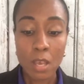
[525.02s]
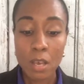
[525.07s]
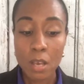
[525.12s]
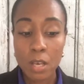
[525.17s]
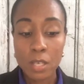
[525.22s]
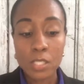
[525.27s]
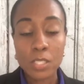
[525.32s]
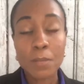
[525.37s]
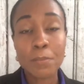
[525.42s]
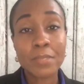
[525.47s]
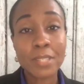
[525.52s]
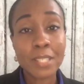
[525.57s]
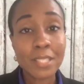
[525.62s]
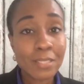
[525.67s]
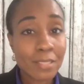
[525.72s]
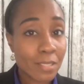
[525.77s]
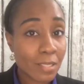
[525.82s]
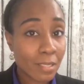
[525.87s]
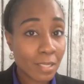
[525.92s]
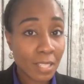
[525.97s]
Some things
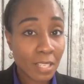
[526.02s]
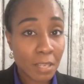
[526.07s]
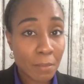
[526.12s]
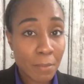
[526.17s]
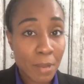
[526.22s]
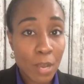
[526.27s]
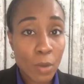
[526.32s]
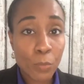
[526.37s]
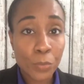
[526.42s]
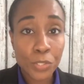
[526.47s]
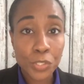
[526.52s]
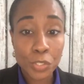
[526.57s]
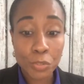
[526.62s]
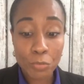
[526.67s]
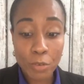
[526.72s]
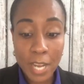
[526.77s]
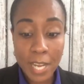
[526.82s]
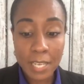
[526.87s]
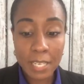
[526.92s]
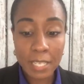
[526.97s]
to think about when you're
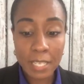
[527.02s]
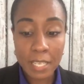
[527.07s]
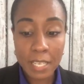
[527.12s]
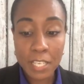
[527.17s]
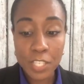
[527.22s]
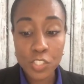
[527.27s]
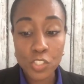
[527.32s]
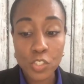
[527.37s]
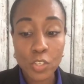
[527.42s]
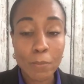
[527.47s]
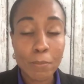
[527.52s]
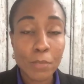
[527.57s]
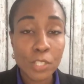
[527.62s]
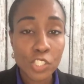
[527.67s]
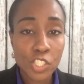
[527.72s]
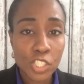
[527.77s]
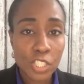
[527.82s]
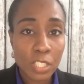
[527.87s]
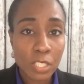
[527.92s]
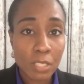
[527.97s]
writing is your
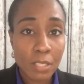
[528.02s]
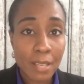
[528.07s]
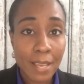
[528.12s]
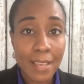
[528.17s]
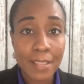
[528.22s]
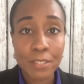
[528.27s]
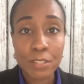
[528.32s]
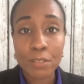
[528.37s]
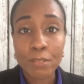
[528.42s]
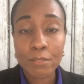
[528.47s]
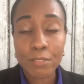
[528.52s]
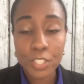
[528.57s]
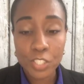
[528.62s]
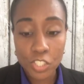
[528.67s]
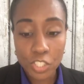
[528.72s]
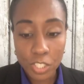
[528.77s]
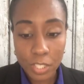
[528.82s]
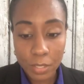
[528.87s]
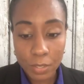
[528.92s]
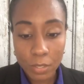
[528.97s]
mission and your
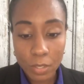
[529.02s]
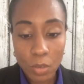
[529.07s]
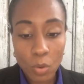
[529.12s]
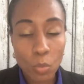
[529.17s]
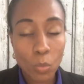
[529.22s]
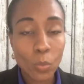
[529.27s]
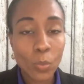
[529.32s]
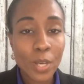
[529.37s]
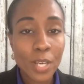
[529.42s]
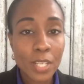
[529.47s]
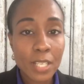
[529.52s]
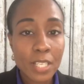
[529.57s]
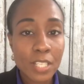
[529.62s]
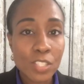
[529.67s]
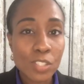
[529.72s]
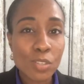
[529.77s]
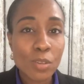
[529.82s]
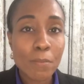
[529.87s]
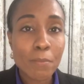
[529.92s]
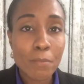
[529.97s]
vision. What is
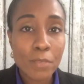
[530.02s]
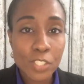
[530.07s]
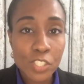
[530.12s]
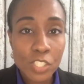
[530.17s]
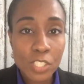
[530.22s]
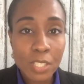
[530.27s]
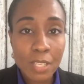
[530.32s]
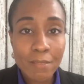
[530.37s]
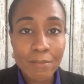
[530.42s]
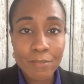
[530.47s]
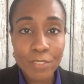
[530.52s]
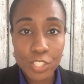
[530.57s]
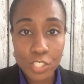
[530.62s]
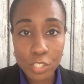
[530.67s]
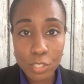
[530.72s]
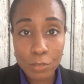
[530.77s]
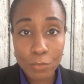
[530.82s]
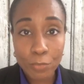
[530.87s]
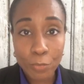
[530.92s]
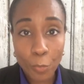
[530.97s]
your mission and
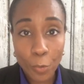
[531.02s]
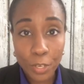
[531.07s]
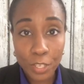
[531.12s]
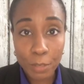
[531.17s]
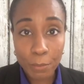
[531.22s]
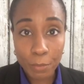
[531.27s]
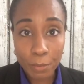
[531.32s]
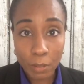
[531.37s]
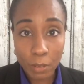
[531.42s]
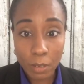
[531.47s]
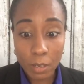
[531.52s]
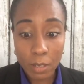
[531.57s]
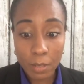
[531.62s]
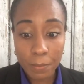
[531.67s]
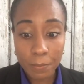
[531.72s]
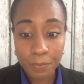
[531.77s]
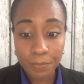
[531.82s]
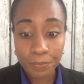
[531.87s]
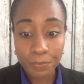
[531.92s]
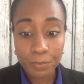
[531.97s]
vision for your book?
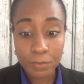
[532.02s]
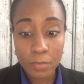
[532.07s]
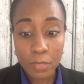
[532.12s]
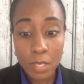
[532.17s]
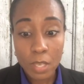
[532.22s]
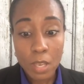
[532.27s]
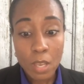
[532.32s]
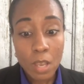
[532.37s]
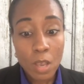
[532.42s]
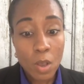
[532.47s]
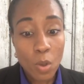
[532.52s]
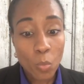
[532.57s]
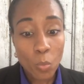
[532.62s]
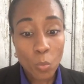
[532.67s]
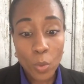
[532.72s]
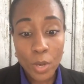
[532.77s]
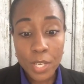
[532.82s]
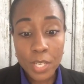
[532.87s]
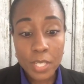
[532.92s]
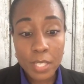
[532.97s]

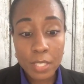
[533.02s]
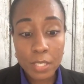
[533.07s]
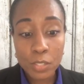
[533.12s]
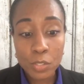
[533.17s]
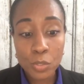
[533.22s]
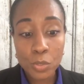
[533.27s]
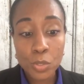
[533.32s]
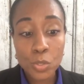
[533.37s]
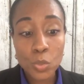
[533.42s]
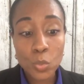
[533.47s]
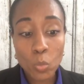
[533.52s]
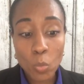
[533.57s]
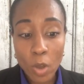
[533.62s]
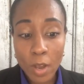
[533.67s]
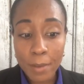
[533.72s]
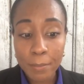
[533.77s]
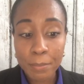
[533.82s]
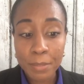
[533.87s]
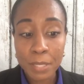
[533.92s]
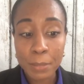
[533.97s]
What do you
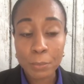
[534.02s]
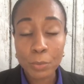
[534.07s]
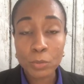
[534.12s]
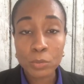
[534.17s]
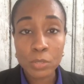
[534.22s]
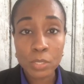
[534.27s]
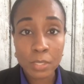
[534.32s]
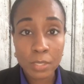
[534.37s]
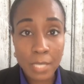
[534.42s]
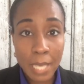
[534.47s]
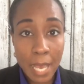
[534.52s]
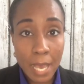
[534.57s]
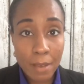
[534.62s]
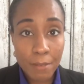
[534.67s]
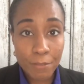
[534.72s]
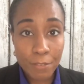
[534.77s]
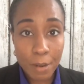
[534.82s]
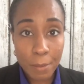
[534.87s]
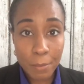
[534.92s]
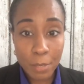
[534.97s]
want people to get
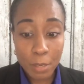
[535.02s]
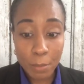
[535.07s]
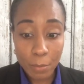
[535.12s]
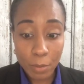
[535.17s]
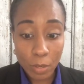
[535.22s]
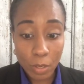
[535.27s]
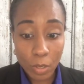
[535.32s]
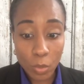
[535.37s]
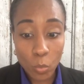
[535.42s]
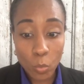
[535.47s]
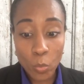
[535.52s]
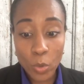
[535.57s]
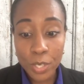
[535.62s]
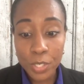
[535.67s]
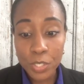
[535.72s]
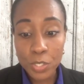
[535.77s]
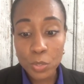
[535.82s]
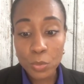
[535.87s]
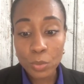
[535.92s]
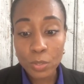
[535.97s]
from your book? What do
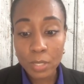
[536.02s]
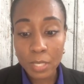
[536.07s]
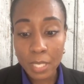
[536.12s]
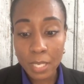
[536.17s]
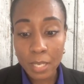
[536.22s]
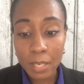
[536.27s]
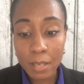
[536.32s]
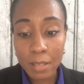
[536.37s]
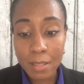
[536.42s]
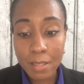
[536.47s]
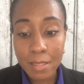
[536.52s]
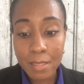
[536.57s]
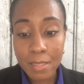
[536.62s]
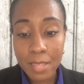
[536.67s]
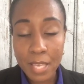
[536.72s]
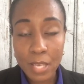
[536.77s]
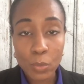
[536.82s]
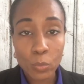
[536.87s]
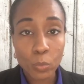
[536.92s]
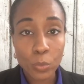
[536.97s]
you think
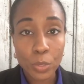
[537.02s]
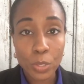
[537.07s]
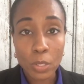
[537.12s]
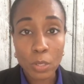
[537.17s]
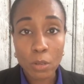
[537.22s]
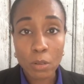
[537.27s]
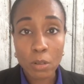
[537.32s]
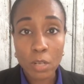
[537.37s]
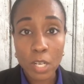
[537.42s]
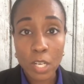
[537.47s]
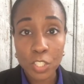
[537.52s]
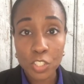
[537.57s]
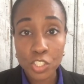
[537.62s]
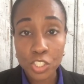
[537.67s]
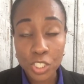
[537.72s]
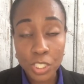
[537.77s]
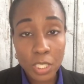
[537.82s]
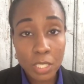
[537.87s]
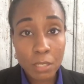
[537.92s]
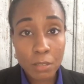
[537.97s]
they will
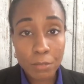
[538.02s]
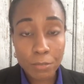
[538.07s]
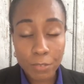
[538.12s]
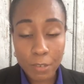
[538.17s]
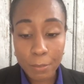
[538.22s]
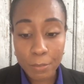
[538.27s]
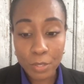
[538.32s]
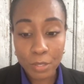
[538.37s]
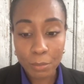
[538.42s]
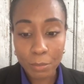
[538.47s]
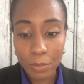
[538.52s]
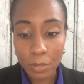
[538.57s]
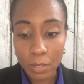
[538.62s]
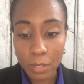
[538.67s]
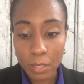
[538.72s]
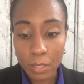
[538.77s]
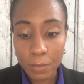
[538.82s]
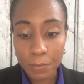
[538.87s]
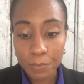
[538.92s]
achieve from your book?